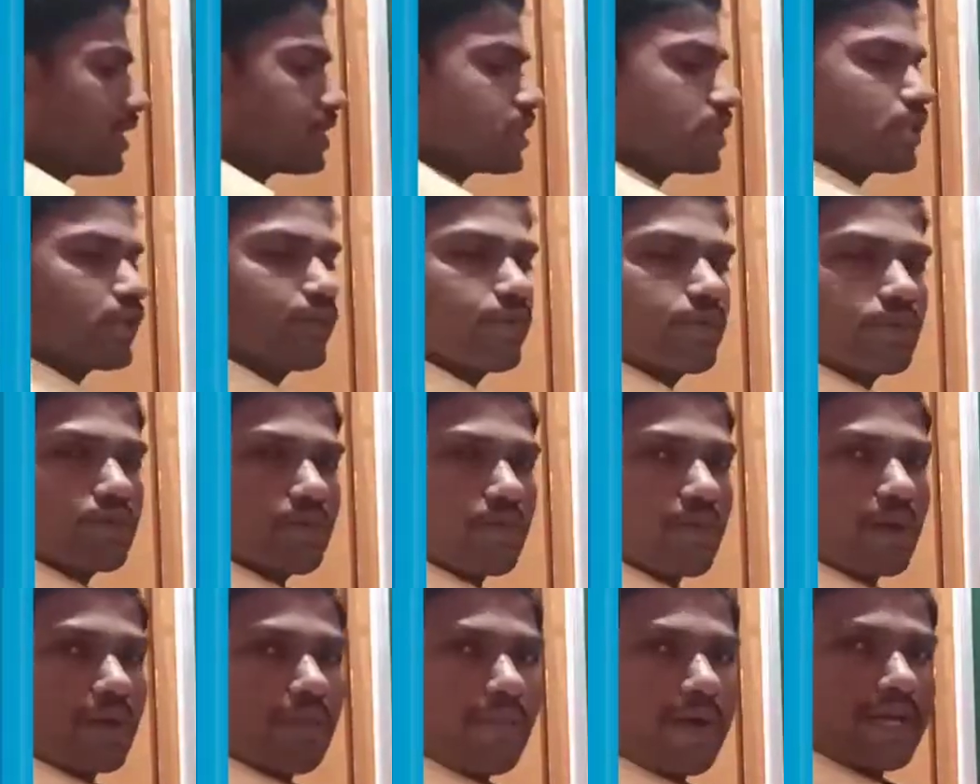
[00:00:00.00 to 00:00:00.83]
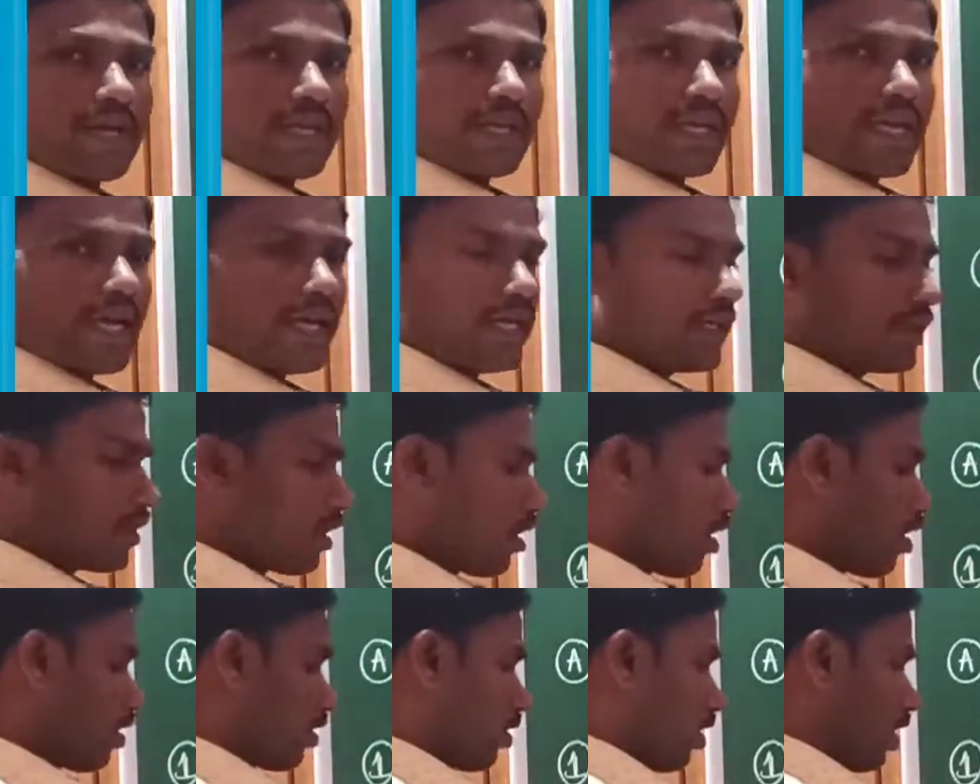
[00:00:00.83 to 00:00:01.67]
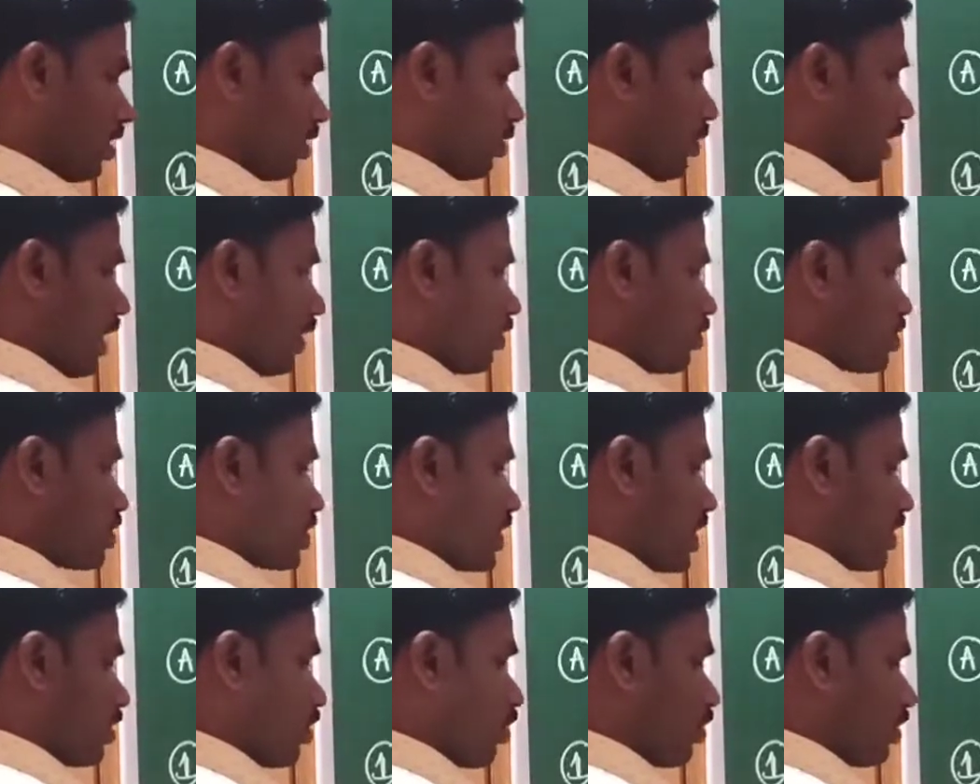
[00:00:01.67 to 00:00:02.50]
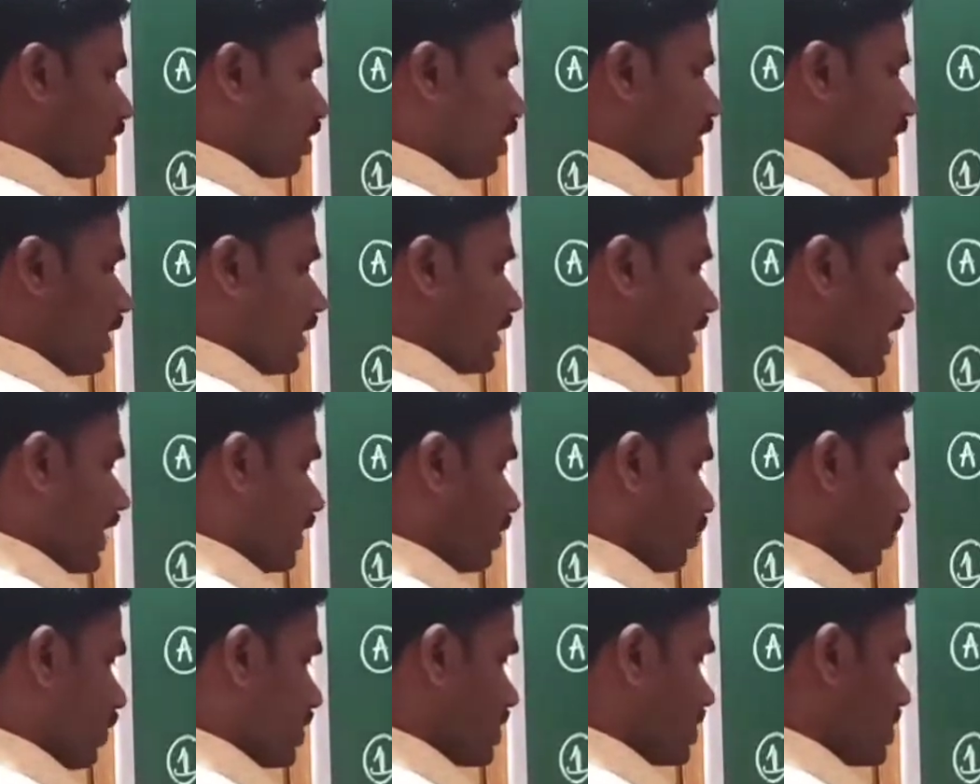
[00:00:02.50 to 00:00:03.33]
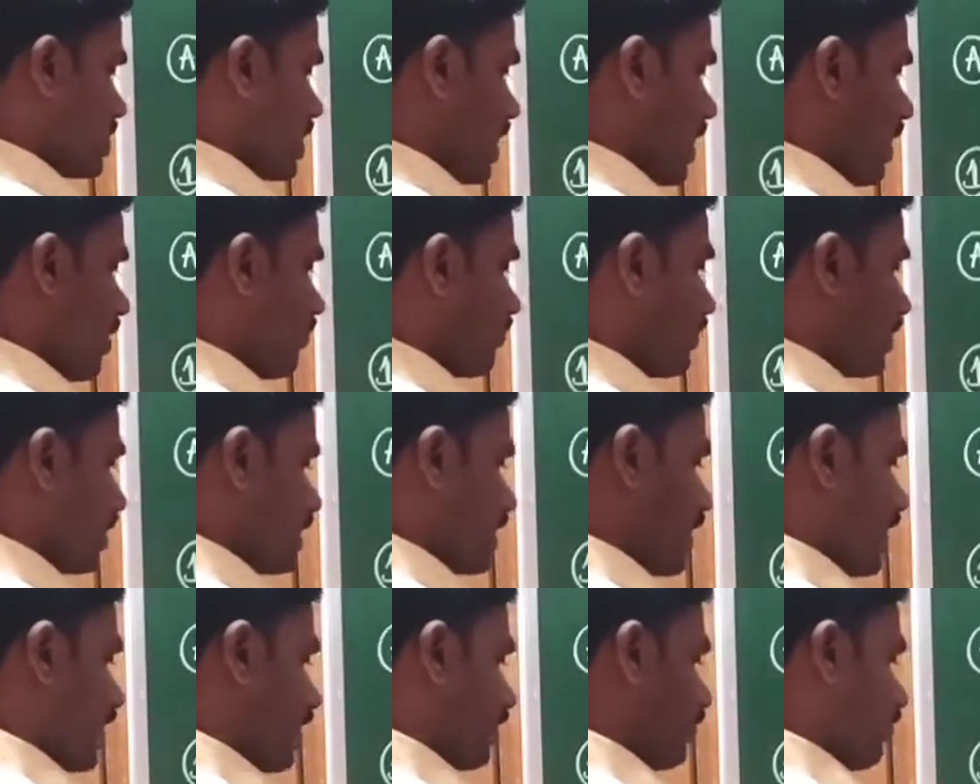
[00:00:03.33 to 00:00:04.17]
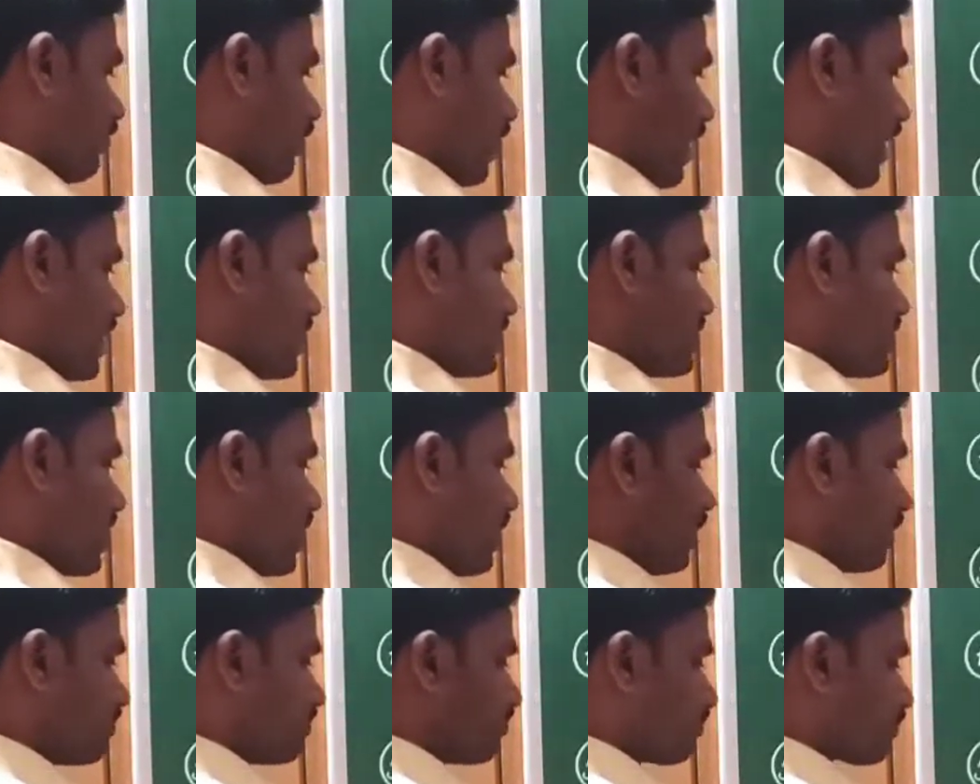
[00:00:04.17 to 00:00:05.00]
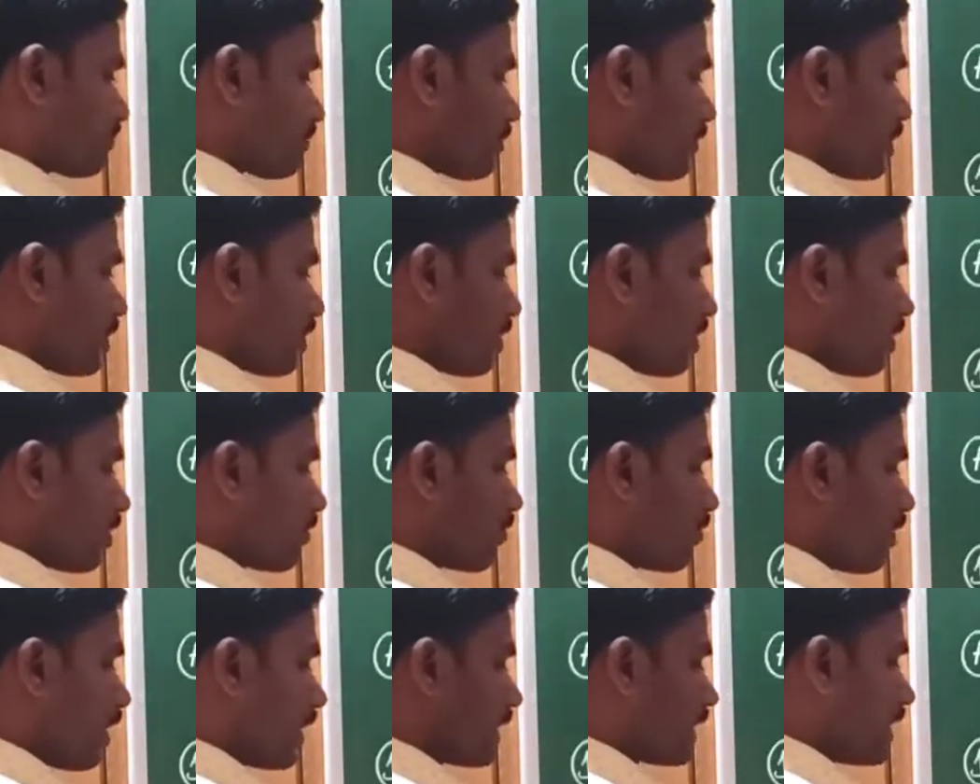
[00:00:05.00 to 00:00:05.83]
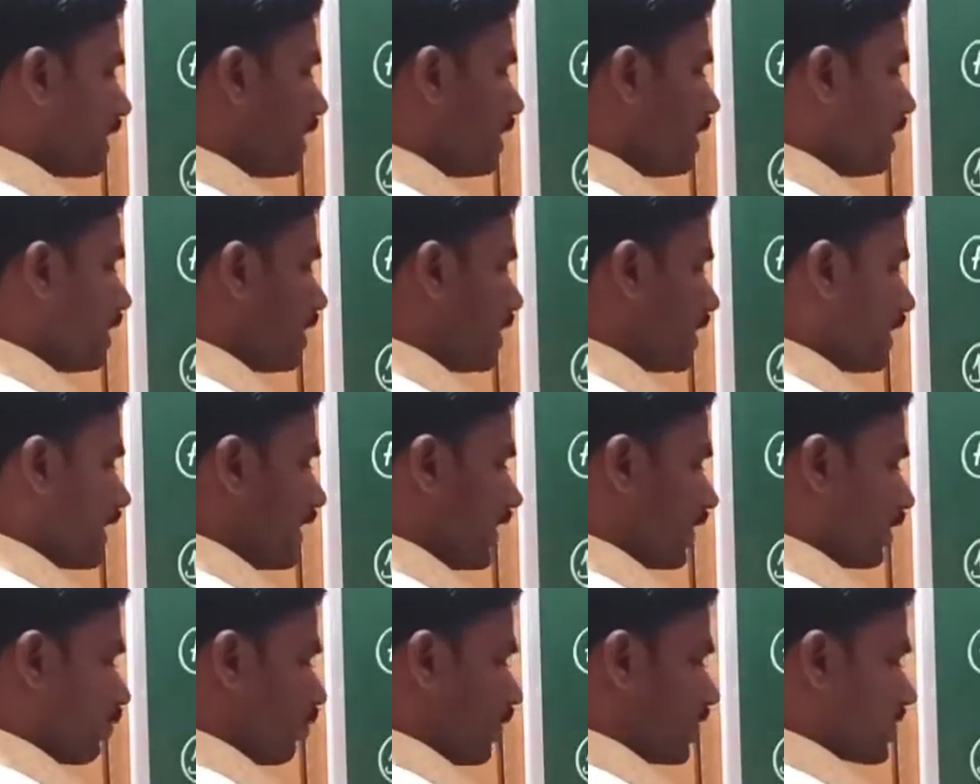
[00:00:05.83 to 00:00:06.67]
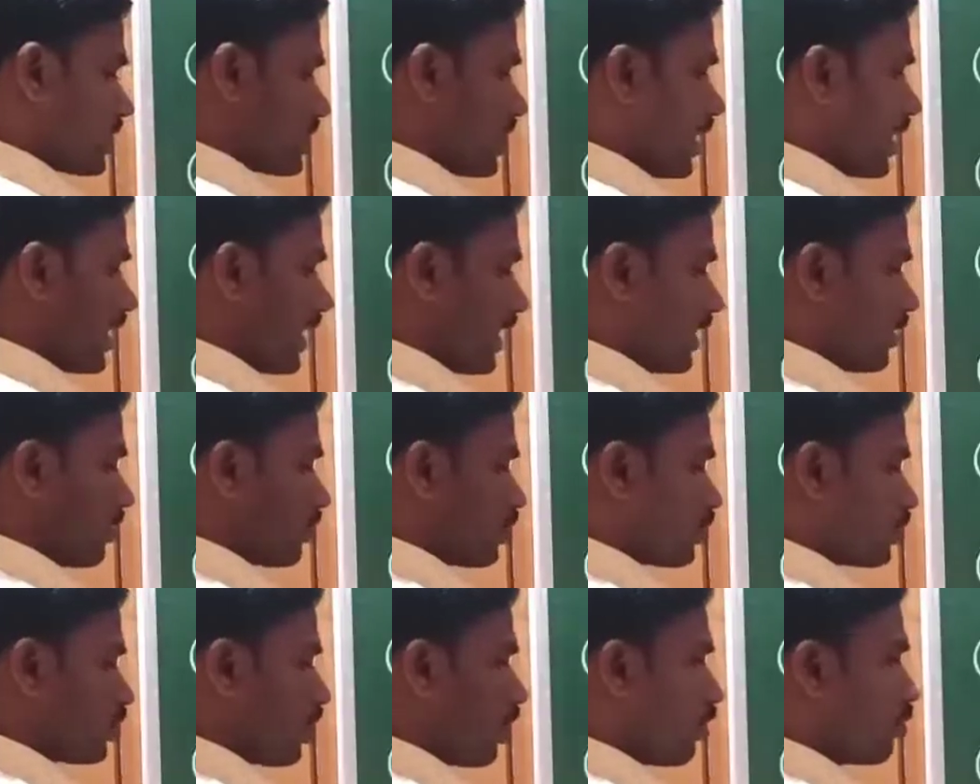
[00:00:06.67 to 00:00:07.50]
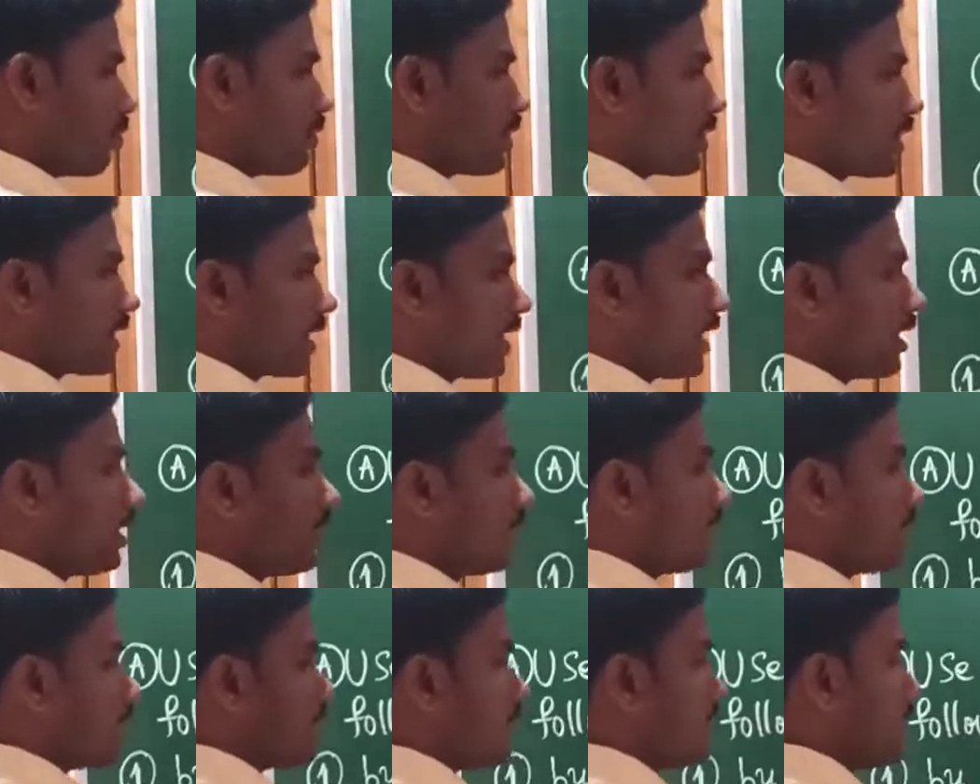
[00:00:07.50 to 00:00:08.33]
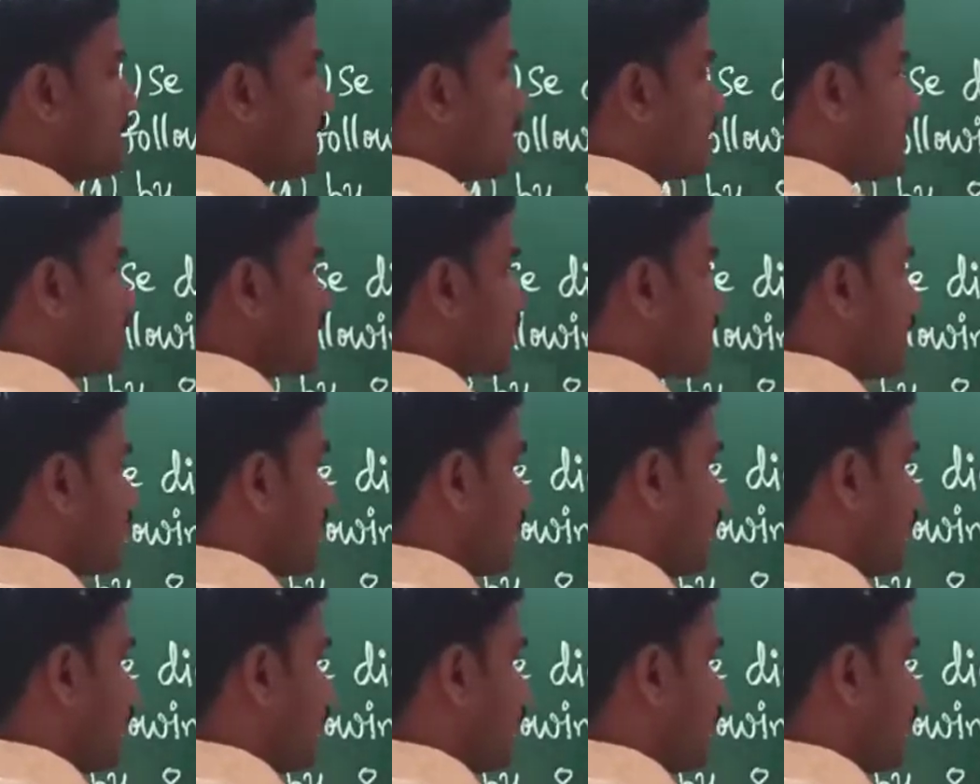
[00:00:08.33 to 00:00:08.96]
is divisible by 8 or not? We have to check out. 8 ones are 8 fives are 40, 8 ones are 8. No dear, this